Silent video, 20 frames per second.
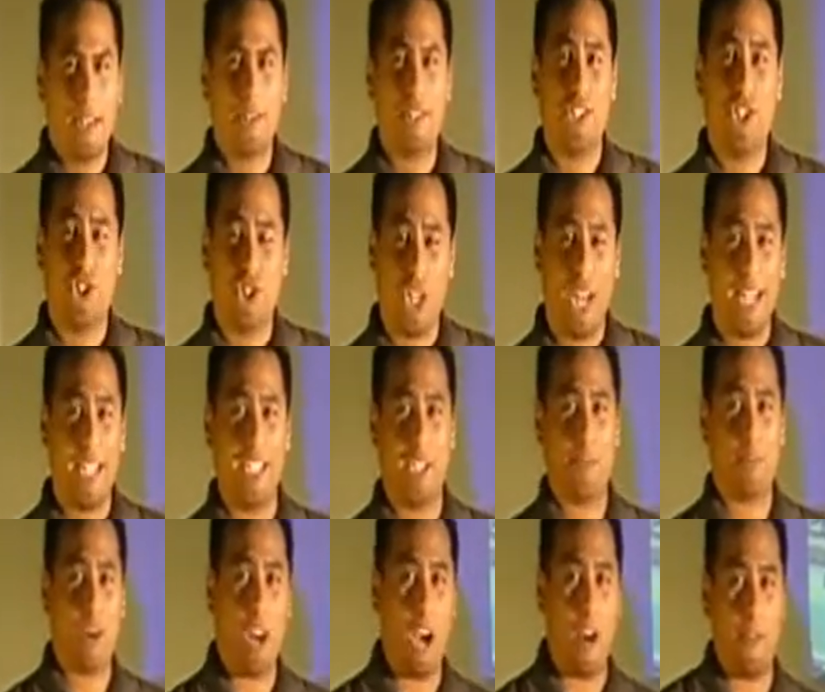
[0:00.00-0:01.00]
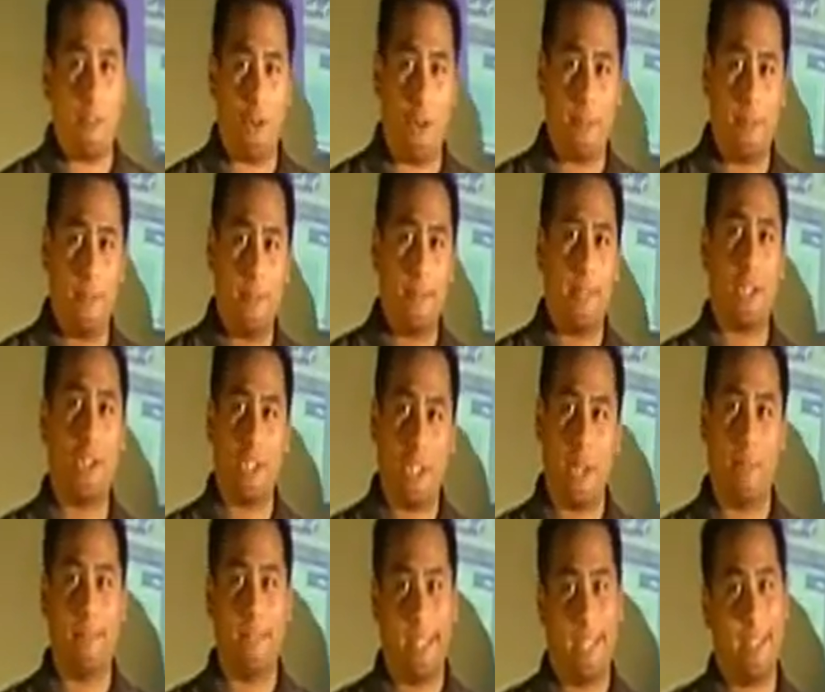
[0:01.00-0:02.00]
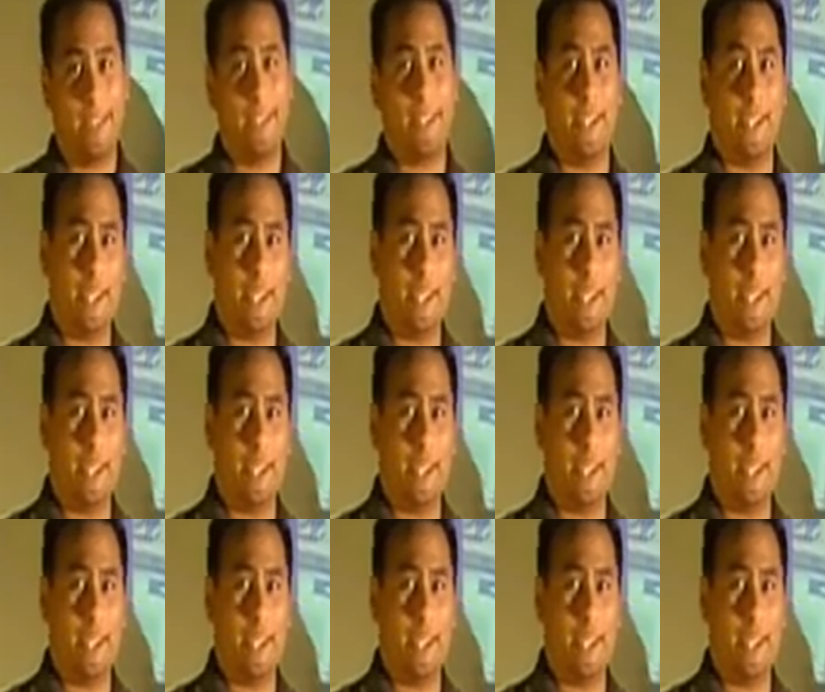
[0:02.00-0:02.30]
There's this Chinese proverb, it goes something like